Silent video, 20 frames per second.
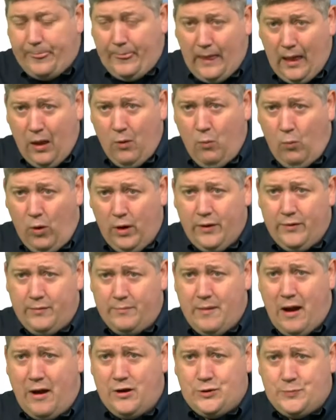and one of the
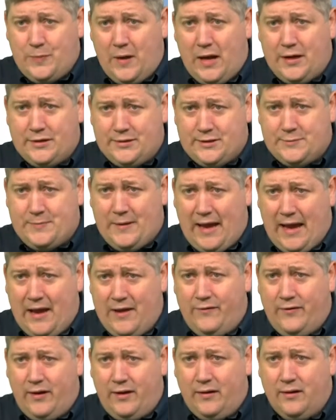marriage partners is
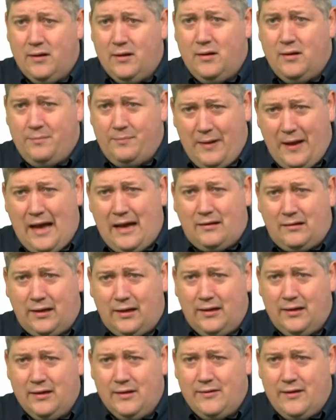behaving
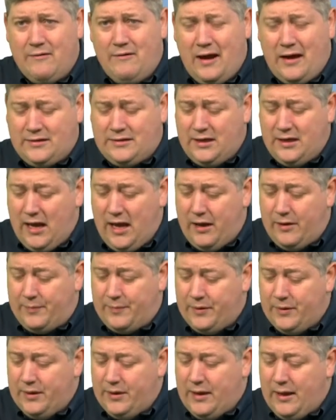badly, they're acting
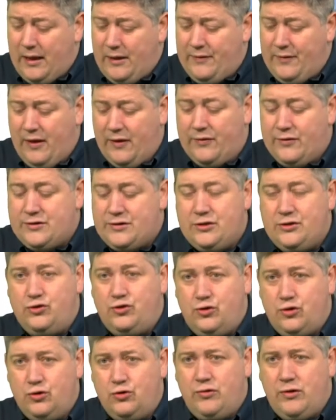up, and the other's
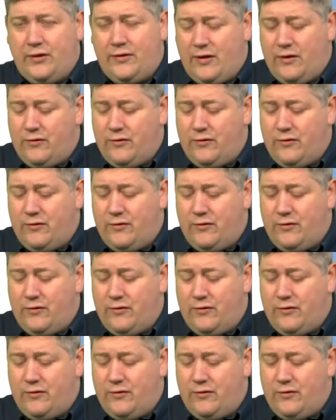enduring, they're